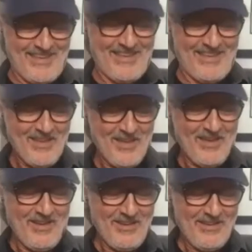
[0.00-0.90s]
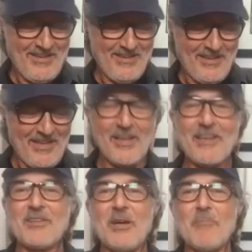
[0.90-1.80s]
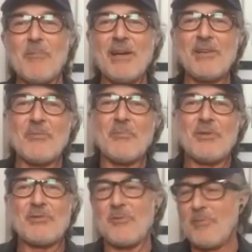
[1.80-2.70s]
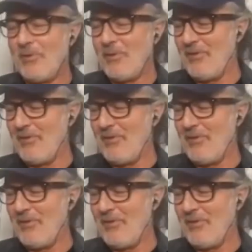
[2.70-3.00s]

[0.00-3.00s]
um, but I'd but, like to up mine to miserable.